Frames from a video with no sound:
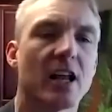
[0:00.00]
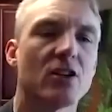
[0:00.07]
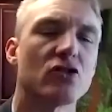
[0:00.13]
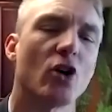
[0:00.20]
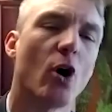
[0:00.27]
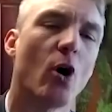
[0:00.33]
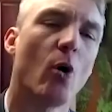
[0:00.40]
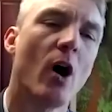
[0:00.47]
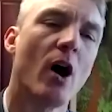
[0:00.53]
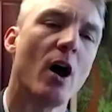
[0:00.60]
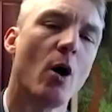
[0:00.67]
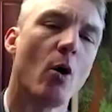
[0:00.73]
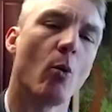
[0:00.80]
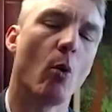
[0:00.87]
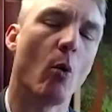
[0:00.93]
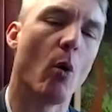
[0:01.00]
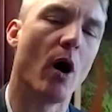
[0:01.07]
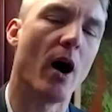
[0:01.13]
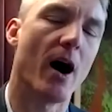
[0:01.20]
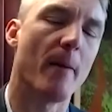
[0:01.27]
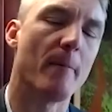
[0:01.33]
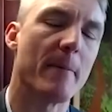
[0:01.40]
So
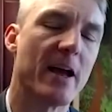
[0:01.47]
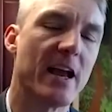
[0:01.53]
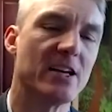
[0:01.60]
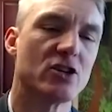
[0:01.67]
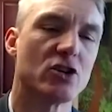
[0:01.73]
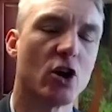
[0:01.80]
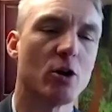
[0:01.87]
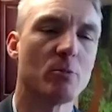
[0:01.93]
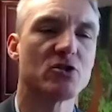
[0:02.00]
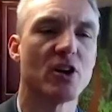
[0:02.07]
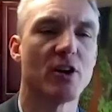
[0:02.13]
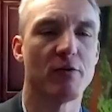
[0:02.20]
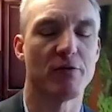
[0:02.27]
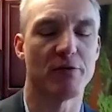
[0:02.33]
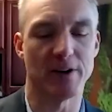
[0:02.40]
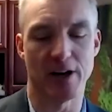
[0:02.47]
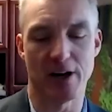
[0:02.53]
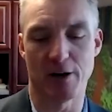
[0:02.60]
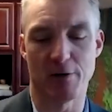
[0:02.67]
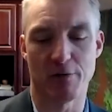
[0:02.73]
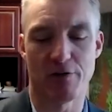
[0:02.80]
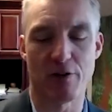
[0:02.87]
in terms of
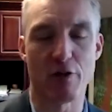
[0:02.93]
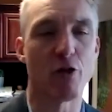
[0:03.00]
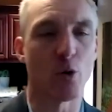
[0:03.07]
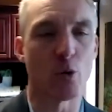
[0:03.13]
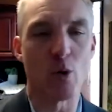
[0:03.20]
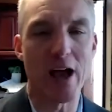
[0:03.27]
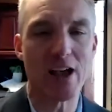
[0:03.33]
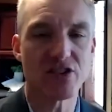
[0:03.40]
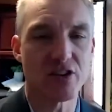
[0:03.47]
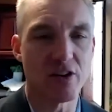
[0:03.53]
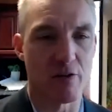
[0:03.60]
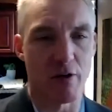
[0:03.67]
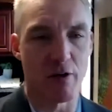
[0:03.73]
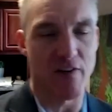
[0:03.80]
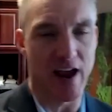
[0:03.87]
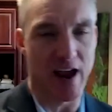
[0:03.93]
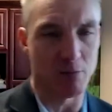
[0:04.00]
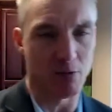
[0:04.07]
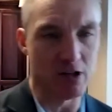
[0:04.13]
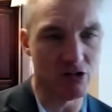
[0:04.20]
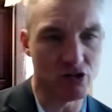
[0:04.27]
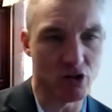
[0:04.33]
the rest of the
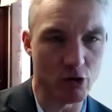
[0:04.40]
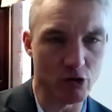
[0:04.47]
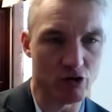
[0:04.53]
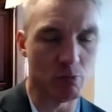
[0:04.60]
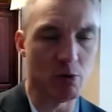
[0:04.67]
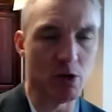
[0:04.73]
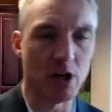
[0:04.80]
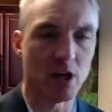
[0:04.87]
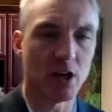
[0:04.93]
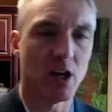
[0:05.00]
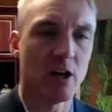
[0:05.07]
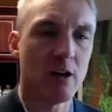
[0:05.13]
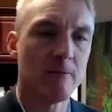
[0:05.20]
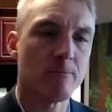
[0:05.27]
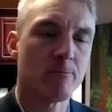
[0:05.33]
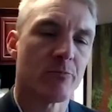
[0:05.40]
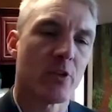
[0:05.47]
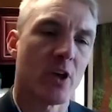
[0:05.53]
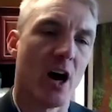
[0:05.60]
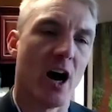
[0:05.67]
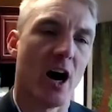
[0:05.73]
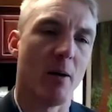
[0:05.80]
family, so to speak,
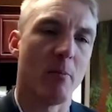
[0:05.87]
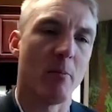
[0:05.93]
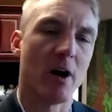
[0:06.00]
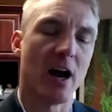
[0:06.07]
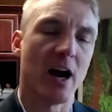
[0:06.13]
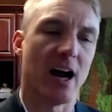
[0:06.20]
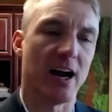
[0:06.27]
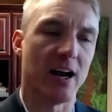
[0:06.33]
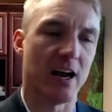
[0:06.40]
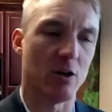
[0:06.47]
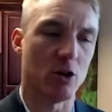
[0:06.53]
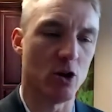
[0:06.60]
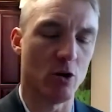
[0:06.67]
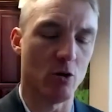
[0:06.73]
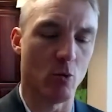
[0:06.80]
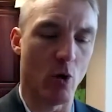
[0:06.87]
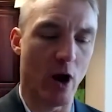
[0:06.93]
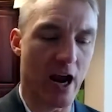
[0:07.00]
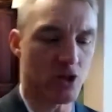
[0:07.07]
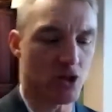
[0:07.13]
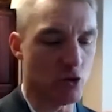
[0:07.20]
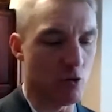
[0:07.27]

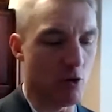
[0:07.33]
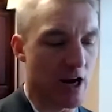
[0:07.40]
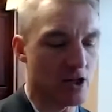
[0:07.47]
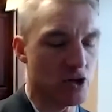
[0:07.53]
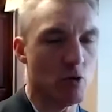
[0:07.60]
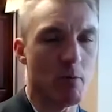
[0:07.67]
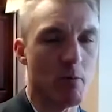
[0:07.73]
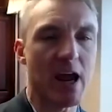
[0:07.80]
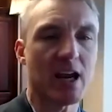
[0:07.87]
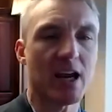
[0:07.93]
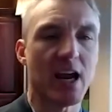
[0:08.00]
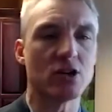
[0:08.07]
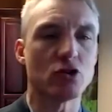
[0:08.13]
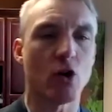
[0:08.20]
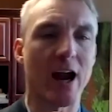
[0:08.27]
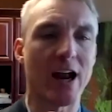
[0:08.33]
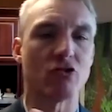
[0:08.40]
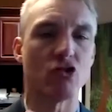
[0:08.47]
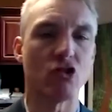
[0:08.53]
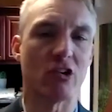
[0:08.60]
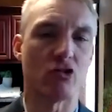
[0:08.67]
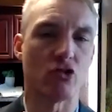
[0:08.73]
as you make a
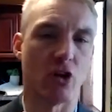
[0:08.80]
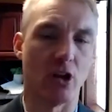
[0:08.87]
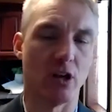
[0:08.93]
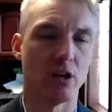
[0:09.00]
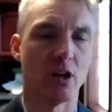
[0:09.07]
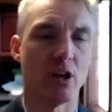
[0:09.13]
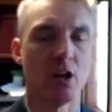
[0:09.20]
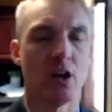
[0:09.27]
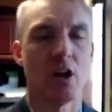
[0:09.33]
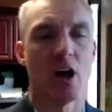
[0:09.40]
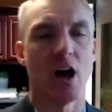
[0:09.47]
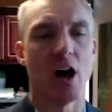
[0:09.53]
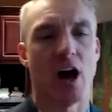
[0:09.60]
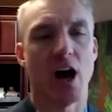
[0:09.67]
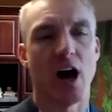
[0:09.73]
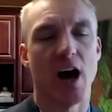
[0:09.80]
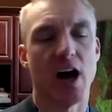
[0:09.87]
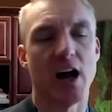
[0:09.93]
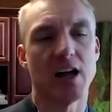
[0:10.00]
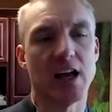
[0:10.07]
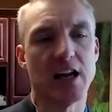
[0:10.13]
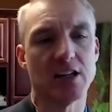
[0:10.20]
transition
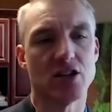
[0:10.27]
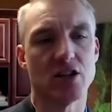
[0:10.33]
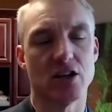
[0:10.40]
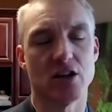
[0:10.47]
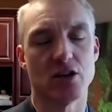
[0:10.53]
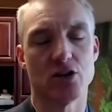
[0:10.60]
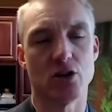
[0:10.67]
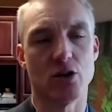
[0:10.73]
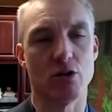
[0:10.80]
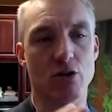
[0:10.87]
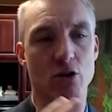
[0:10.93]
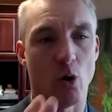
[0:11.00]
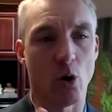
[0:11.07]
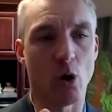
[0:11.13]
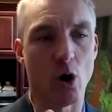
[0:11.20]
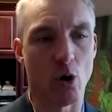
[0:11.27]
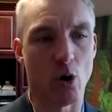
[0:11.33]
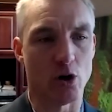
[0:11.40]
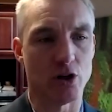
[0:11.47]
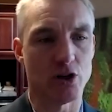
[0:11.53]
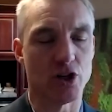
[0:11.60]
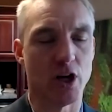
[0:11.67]
to your
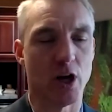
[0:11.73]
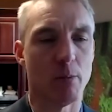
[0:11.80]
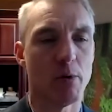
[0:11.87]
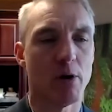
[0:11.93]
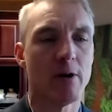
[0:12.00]
ownership,